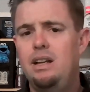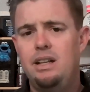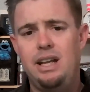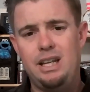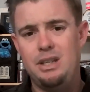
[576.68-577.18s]

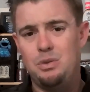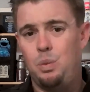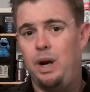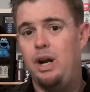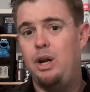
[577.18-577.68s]
That is
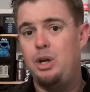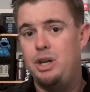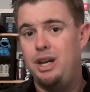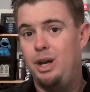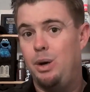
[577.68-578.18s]
where you
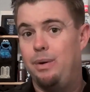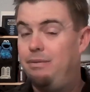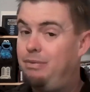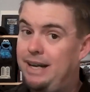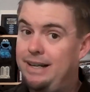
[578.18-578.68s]
can go and
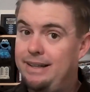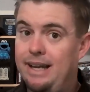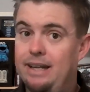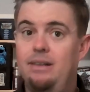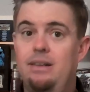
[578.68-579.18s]
find that.